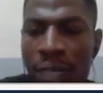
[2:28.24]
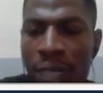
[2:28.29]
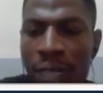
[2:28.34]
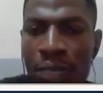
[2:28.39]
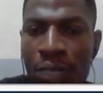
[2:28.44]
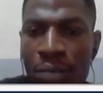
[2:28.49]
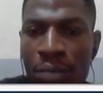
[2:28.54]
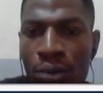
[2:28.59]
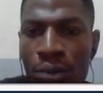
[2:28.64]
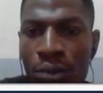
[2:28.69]

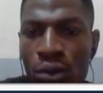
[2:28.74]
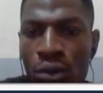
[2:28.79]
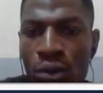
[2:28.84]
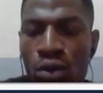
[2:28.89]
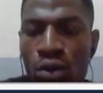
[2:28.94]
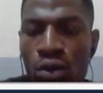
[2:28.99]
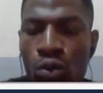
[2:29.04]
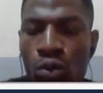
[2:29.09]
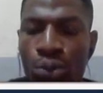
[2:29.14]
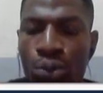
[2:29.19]
people
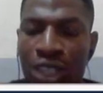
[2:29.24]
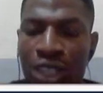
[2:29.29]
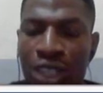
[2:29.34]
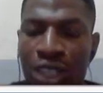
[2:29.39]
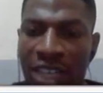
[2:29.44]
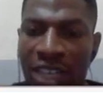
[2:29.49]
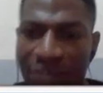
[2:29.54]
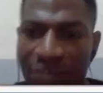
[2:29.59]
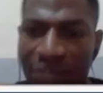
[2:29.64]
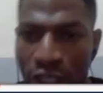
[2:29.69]
who put
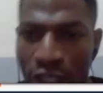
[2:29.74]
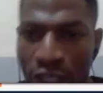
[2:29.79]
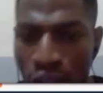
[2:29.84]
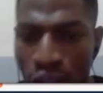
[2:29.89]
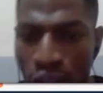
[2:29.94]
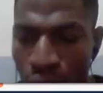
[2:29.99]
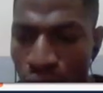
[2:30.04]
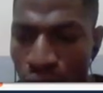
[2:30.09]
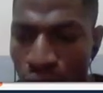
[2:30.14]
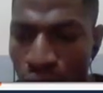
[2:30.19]
their
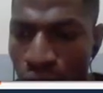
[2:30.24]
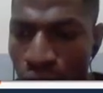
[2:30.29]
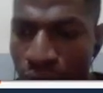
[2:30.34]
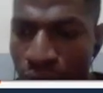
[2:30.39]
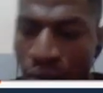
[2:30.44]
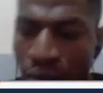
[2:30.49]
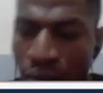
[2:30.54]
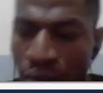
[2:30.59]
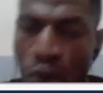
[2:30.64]
videos